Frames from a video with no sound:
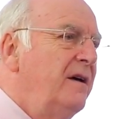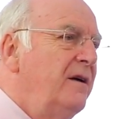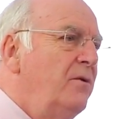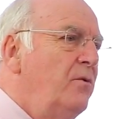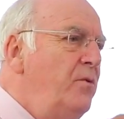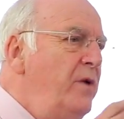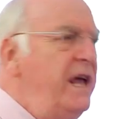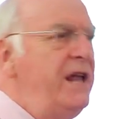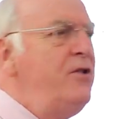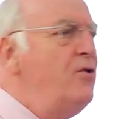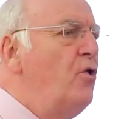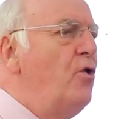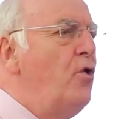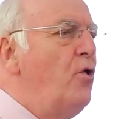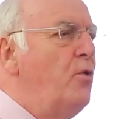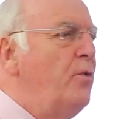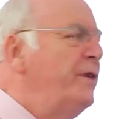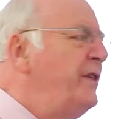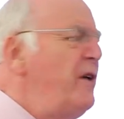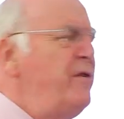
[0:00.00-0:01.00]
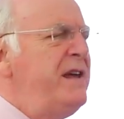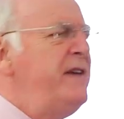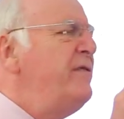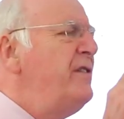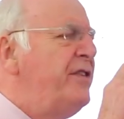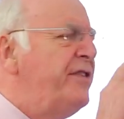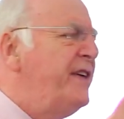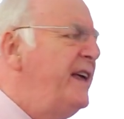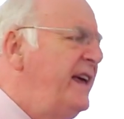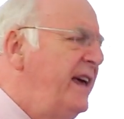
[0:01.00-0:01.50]
We know, without
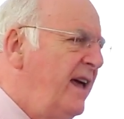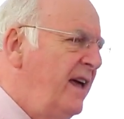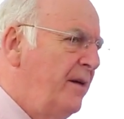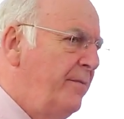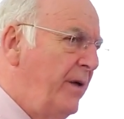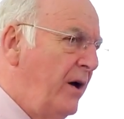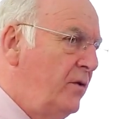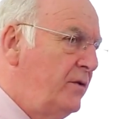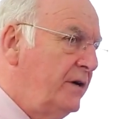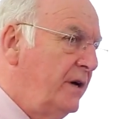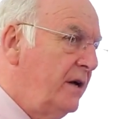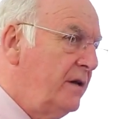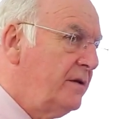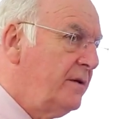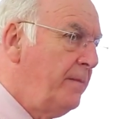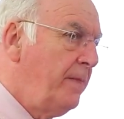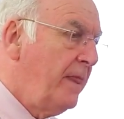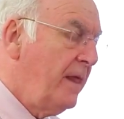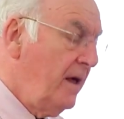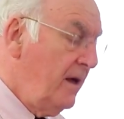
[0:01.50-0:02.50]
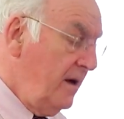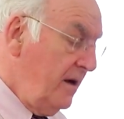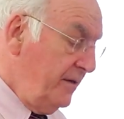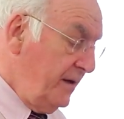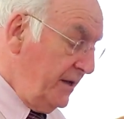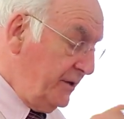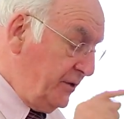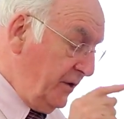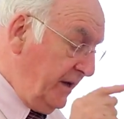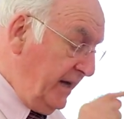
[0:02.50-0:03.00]
even thinking about it,
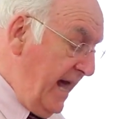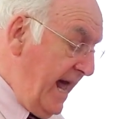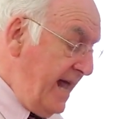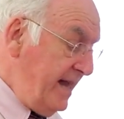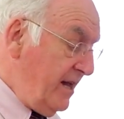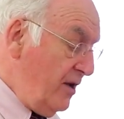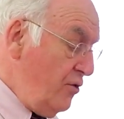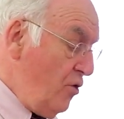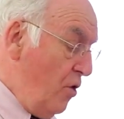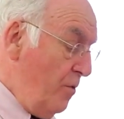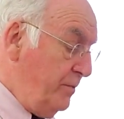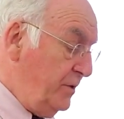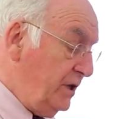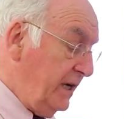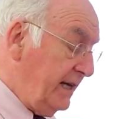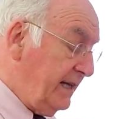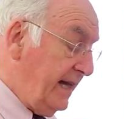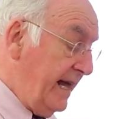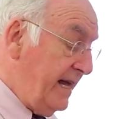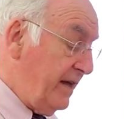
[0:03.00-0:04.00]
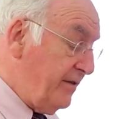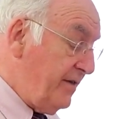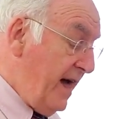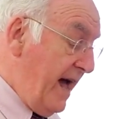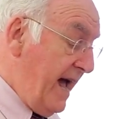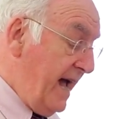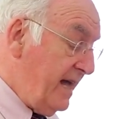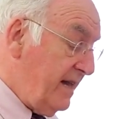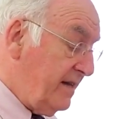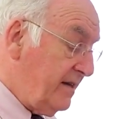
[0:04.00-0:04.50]
that to get an object like
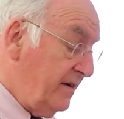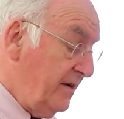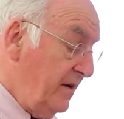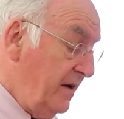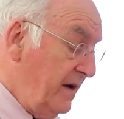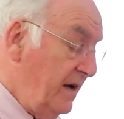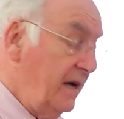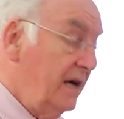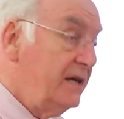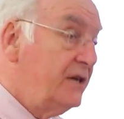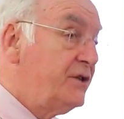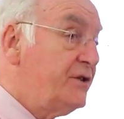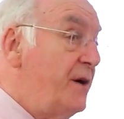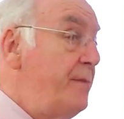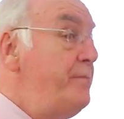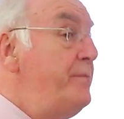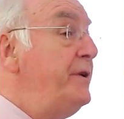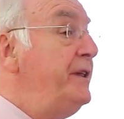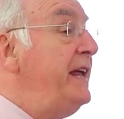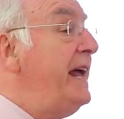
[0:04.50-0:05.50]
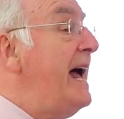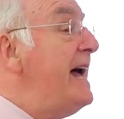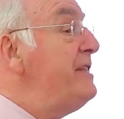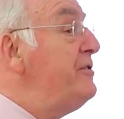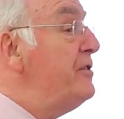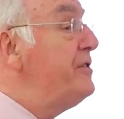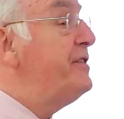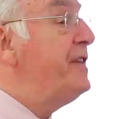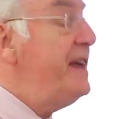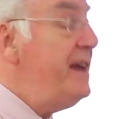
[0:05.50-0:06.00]
that, somebody
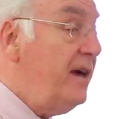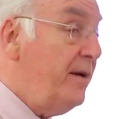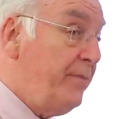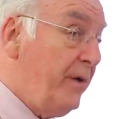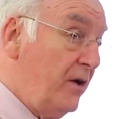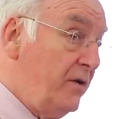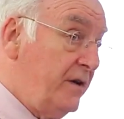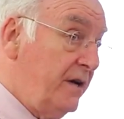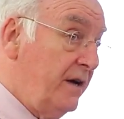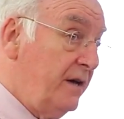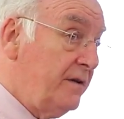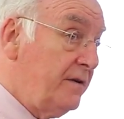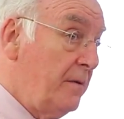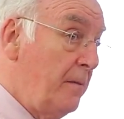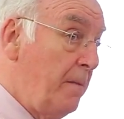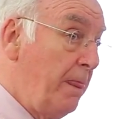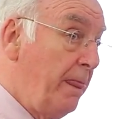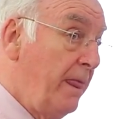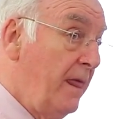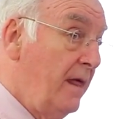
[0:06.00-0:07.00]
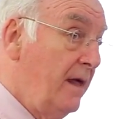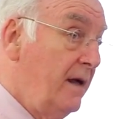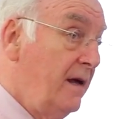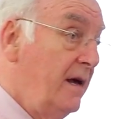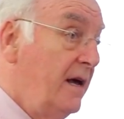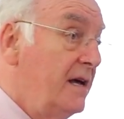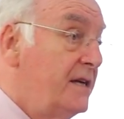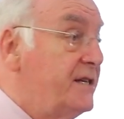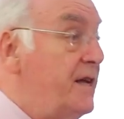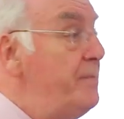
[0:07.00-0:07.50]
had to think about it.
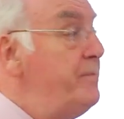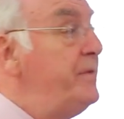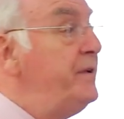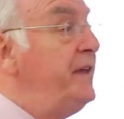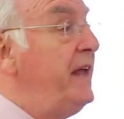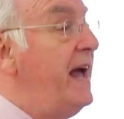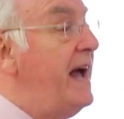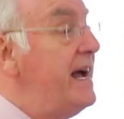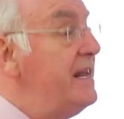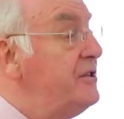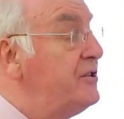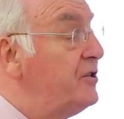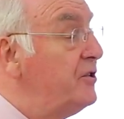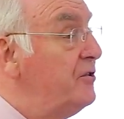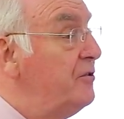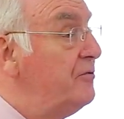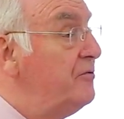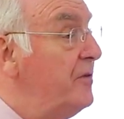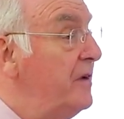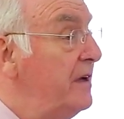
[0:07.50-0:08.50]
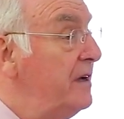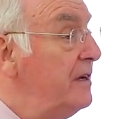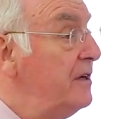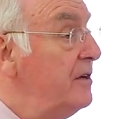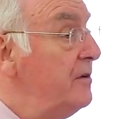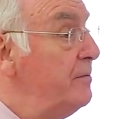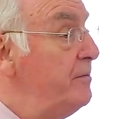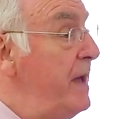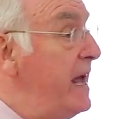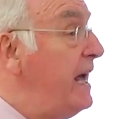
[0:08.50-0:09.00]
Somebody had to
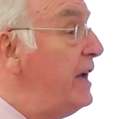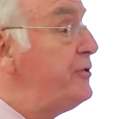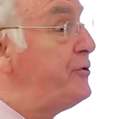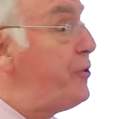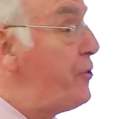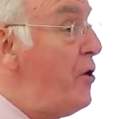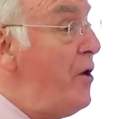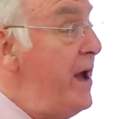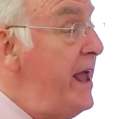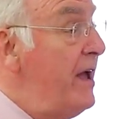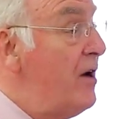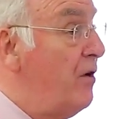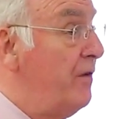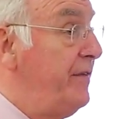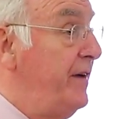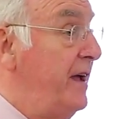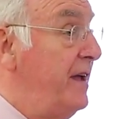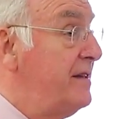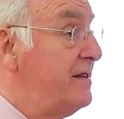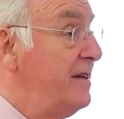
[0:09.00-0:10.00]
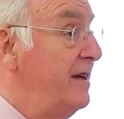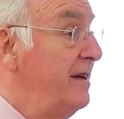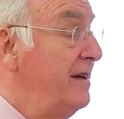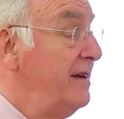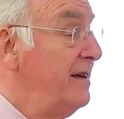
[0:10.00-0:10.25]
make a drawing of it.